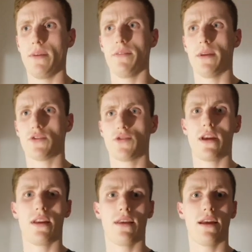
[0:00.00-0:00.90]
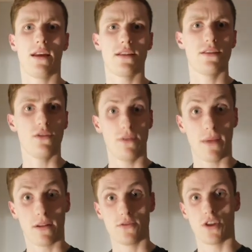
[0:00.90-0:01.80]
of my training that I got to do at
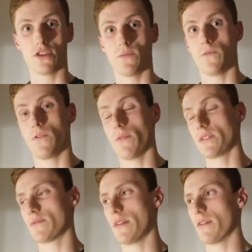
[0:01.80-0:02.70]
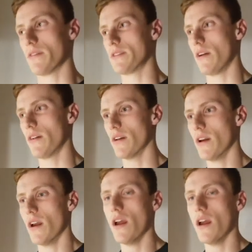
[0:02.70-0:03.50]
Michael Johnson Performance whenever I was younger.